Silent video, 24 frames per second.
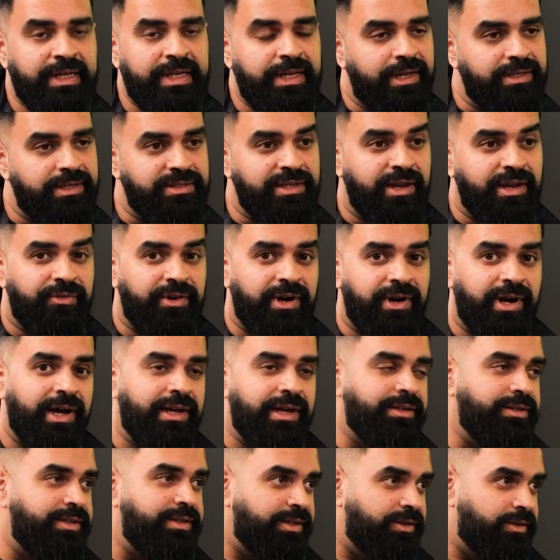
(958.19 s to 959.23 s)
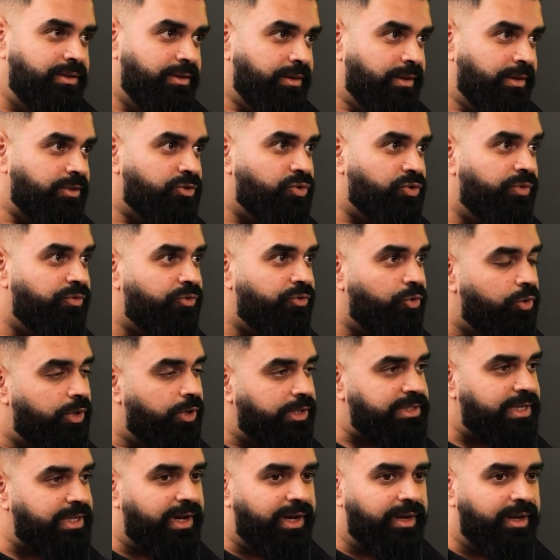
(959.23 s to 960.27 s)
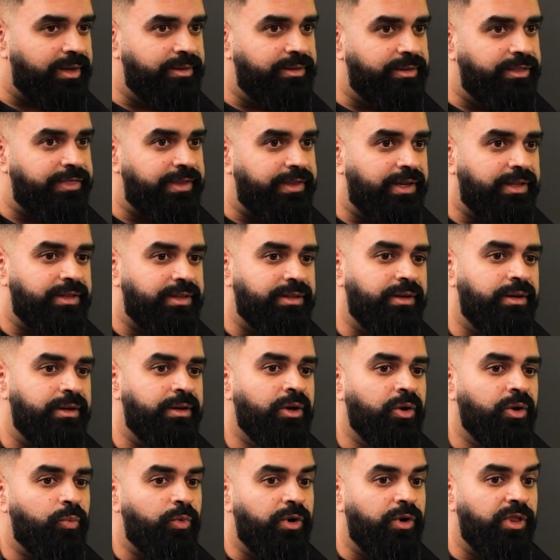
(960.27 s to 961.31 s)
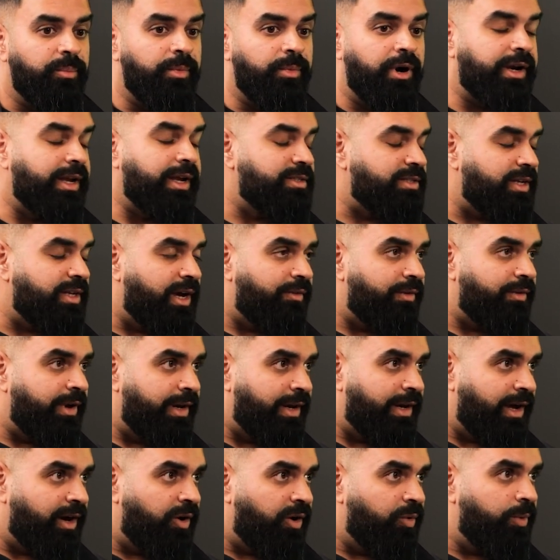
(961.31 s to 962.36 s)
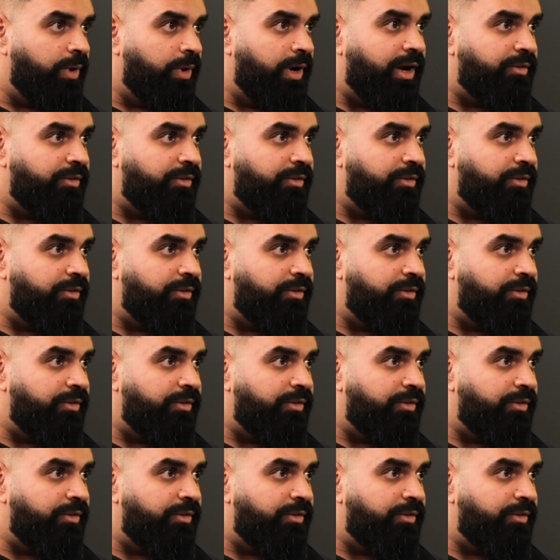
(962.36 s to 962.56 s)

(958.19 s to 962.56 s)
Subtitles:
It's never ideal. So of course, I think that where the market's at right now, where